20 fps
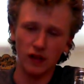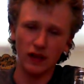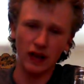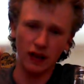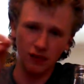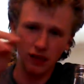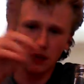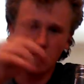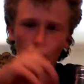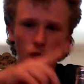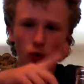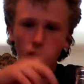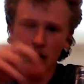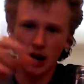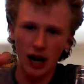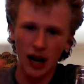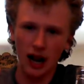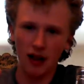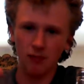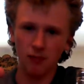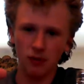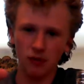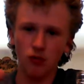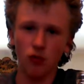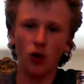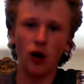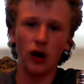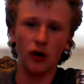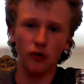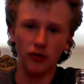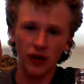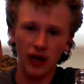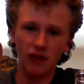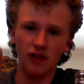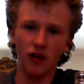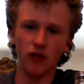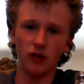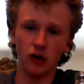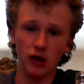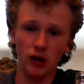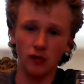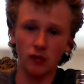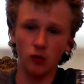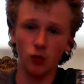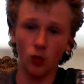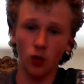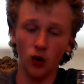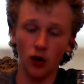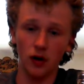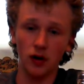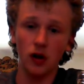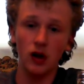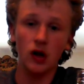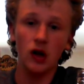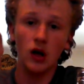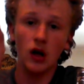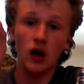I think I've given one and a half before. I don't think I've ever given one.